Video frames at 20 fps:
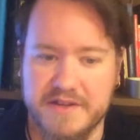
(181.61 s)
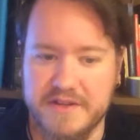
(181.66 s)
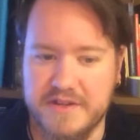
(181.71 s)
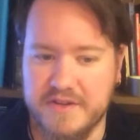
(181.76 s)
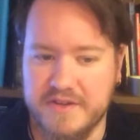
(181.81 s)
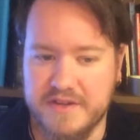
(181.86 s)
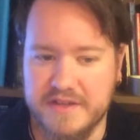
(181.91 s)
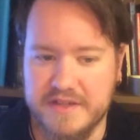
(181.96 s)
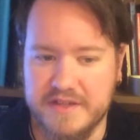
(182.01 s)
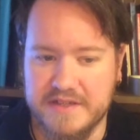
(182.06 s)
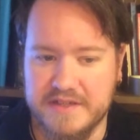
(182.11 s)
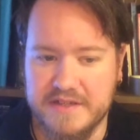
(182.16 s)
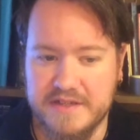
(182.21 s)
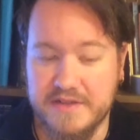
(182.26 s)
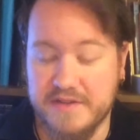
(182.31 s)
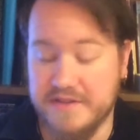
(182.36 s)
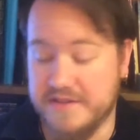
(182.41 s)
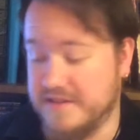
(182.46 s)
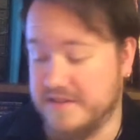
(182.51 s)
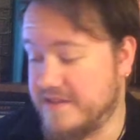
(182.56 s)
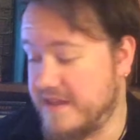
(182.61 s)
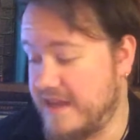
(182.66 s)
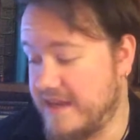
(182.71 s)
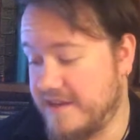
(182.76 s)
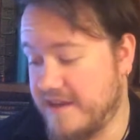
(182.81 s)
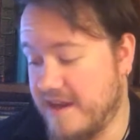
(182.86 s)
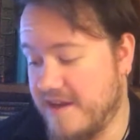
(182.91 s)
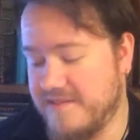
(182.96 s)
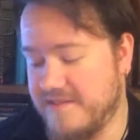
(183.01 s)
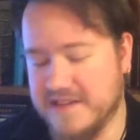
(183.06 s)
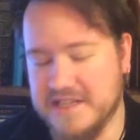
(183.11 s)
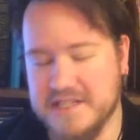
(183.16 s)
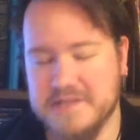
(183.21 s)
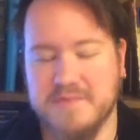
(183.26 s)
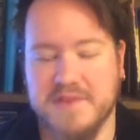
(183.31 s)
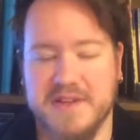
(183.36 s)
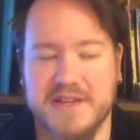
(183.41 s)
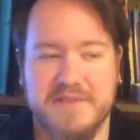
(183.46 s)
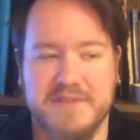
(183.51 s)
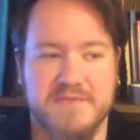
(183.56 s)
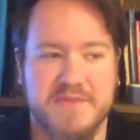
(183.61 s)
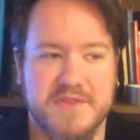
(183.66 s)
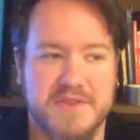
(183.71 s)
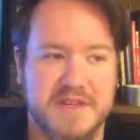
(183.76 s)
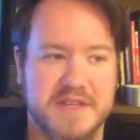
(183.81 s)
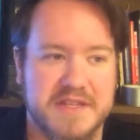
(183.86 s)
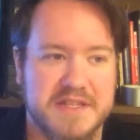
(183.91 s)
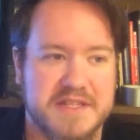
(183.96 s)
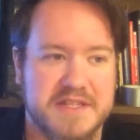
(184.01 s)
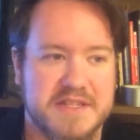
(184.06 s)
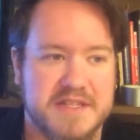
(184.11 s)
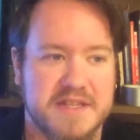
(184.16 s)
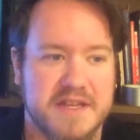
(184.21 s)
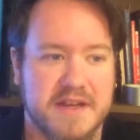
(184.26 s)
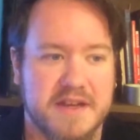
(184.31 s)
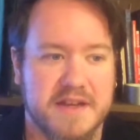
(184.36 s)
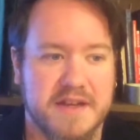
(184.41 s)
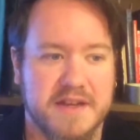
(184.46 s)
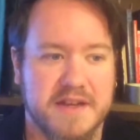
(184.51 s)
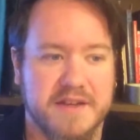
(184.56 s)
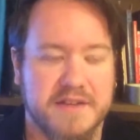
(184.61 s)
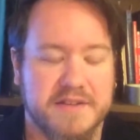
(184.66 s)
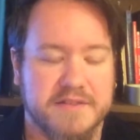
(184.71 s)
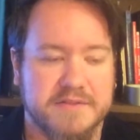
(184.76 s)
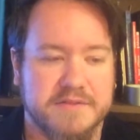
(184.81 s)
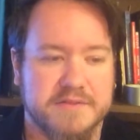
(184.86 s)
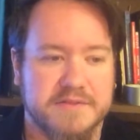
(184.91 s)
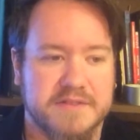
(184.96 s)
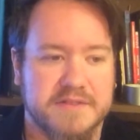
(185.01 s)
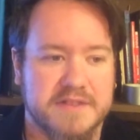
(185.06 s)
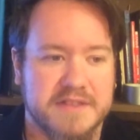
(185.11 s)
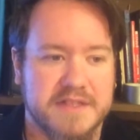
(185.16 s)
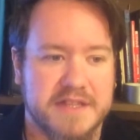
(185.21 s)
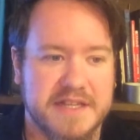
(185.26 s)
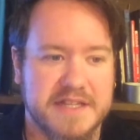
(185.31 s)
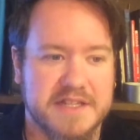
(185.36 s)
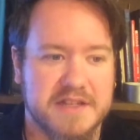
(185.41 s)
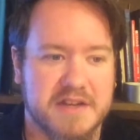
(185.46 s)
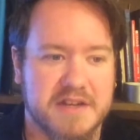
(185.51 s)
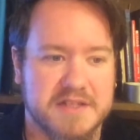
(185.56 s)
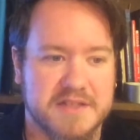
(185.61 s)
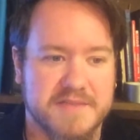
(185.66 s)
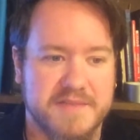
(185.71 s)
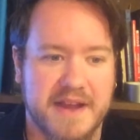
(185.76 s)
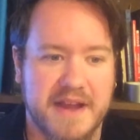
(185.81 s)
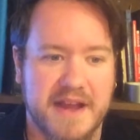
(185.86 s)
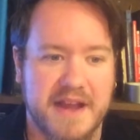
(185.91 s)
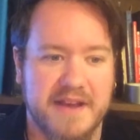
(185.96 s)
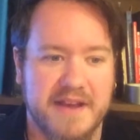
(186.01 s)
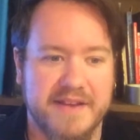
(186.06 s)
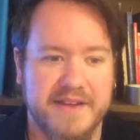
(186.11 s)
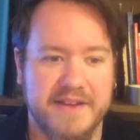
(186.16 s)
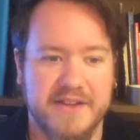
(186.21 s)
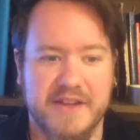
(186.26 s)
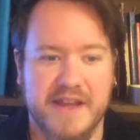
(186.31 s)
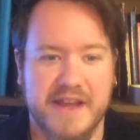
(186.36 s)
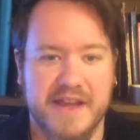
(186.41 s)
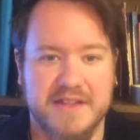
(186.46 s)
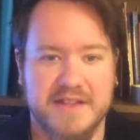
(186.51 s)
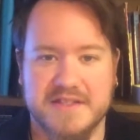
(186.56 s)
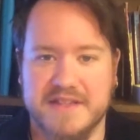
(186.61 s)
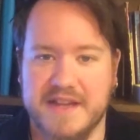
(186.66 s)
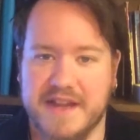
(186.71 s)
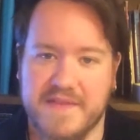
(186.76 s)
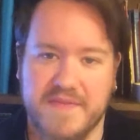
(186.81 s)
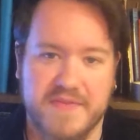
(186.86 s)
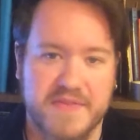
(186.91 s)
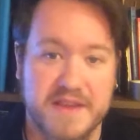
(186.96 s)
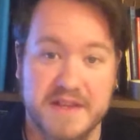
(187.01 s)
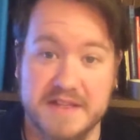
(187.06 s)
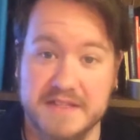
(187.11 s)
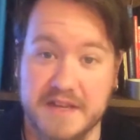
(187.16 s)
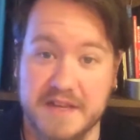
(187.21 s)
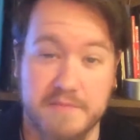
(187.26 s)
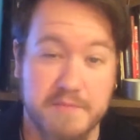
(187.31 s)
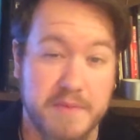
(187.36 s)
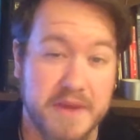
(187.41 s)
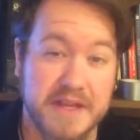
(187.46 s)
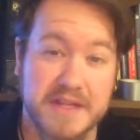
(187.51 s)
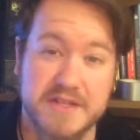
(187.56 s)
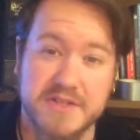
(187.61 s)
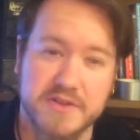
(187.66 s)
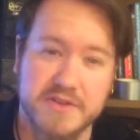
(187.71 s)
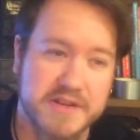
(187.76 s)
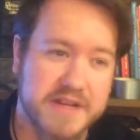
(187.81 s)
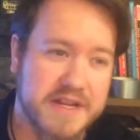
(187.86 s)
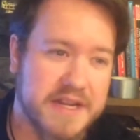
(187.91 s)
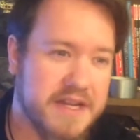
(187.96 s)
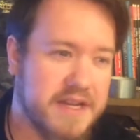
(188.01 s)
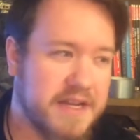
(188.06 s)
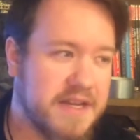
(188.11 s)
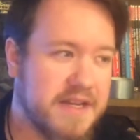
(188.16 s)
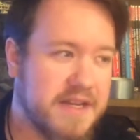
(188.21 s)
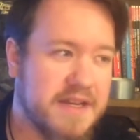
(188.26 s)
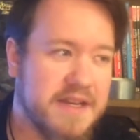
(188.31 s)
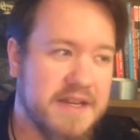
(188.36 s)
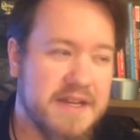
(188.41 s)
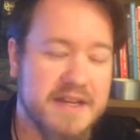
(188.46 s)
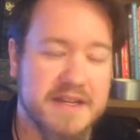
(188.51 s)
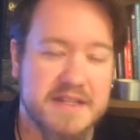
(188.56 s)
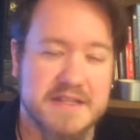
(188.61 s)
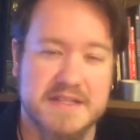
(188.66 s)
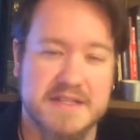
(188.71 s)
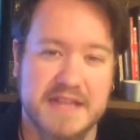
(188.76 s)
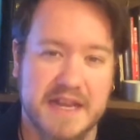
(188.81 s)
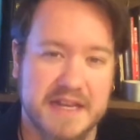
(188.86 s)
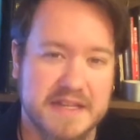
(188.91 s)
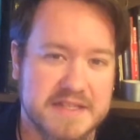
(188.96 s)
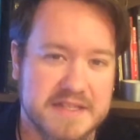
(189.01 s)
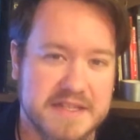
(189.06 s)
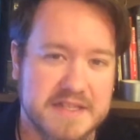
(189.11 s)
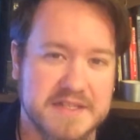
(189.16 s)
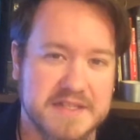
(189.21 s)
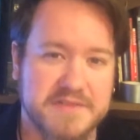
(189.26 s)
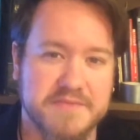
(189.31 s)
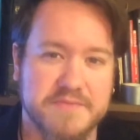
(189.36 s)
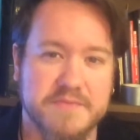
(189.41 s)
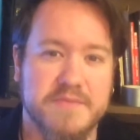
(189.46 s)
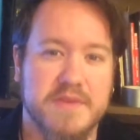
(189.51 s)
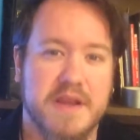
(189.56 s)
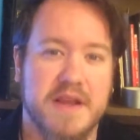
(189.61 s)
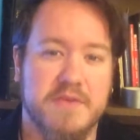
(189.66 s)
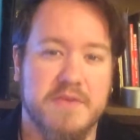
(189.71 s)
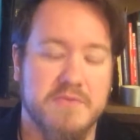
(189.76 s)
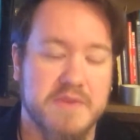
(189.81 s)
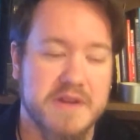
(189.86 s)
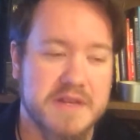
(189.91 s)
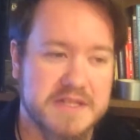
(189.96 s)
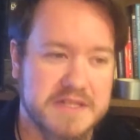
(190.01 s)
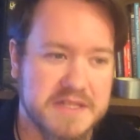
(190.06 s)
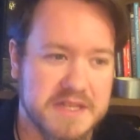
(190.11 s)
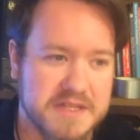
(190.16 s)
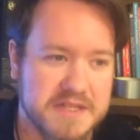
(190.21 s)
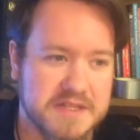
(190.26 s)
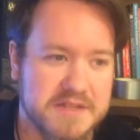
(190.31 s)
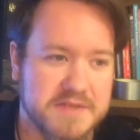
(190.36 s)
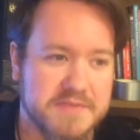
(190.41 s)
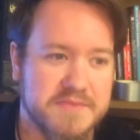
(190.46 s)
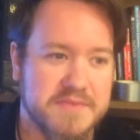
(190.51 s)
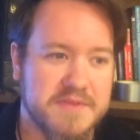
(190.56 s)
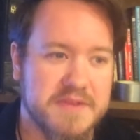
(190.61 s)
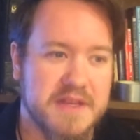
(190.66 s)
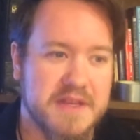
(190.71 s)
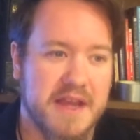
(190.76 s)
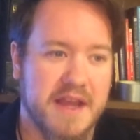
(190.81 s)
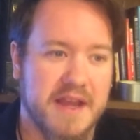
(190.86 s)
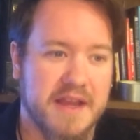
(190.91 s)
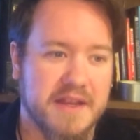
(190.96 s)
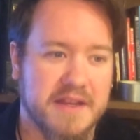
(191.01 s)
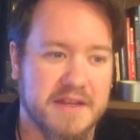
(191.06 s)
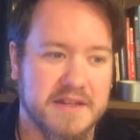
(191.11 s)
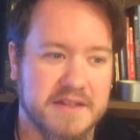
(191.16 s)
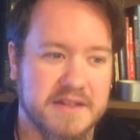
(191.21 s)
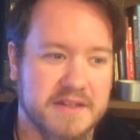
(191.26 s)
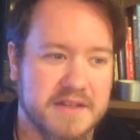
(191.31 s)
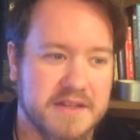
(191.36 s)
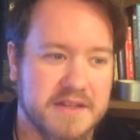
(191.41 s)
and you can thank Comic Explain for this, he talks about how he can't stand things like bigotry and sexism and racism, and